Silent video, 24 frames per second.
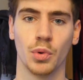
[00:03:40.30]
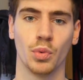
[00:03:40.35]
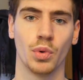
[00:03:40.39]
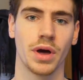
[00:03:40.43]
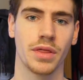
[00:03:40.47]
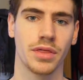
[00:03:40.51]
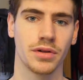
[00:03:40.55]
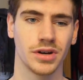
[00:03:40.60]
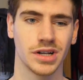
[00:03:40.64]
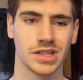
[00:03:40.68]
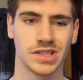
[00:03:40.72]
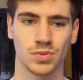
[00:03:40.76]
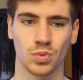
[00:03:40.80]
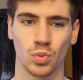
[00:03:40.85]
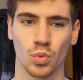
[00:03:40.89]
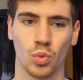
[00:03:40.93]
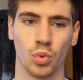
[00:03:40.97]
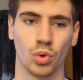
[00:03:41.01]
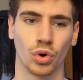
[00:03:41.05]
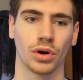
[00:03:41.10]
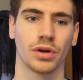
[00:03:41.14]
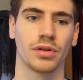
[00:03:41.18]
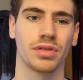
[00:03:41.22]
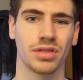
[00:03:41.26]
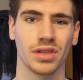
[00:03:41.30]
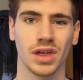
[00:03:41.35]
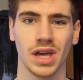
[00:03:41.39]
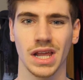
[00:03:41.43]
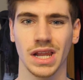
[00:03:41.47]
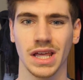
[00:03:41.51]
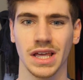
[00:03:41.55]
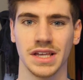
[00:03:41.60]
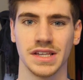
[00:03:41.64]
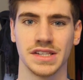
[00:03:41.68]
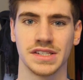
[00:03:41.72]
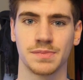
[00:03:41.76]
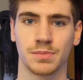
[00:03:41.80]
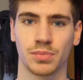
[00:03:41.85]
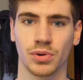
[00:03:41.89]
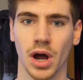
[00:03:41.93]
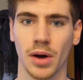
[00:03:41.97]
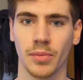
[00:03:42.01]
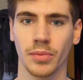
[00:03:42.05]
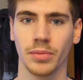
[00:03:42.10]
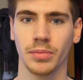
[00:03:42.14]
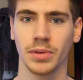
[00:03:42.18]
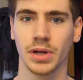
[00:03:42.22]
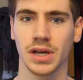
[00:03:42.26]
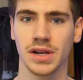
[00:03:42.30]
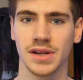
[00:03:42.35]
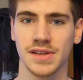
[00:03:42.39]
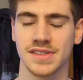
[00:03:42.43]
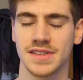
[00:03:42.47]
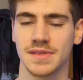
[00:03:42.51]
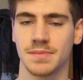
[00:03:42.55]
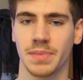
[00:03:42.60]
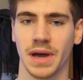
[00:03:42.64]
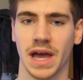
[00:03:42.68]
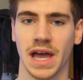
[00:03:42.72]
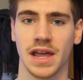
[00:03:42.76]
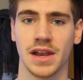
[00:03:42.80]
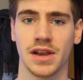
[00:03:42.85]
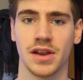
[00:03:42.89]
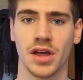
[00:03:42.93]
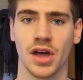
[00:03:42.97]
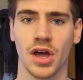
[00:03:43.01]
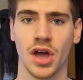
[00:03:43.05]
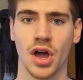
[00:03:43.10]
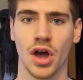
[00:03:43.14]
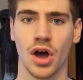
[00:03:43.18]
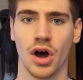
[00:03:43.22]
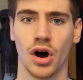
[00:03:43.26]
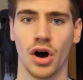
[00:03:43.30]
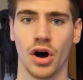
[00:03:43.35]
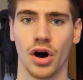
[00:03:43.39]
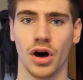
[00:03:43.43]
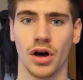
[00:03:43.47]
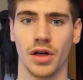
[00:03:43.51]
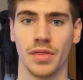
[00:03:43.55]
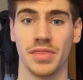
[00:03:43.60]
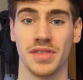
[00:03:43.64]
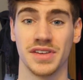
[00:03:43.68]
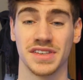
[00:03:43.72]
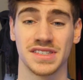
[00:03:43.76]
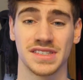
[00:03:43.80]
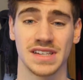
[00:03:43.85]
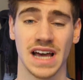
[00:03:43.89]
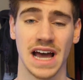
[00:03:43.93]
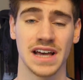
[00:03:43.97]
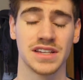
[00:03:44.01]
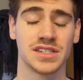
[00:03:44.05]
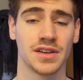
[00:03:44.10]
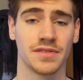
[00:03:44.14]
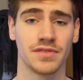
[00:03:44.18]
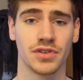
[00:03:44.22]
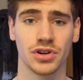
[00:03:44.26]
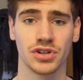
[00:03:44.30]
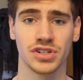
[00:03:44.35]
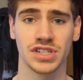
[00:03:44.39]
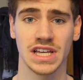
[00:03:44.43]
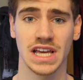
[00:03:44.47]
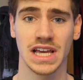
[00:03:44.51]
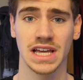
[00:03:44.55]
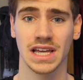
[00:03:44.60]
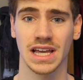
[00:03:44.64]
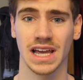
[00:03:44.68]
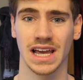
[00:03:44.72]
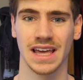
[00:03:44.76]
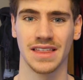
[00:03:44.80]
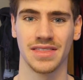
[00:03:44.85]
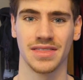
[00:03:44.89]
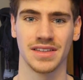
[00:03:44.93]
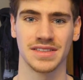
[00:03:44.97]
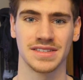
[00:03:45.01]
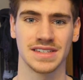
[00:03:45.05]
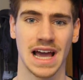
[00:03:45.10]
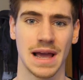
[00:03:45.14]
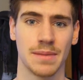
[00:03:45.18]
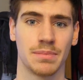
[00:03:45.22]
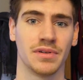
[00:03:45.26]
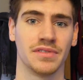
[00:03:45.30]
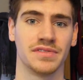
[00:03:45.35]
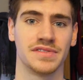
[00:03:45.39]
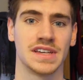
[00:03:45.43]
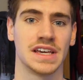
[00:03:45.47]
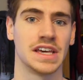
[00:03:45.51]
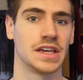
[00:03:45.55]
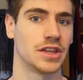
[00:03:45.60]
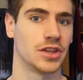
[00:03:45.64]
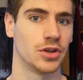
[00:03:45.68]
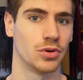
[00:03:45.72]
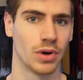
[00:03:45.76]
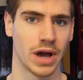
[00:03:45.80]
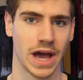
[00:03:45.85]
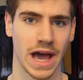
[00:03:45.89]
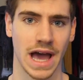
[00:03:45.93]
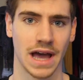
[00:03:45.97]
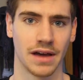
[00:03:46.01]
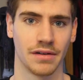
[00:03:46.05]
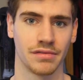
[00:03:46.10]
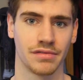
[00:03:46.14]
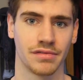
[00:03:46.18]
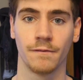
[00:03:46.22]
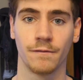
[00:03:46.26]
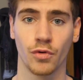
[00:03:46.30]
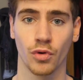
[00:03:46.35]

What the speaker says: whether it's worth it is probably gonna depend on the size of your tank and the type of tank you have.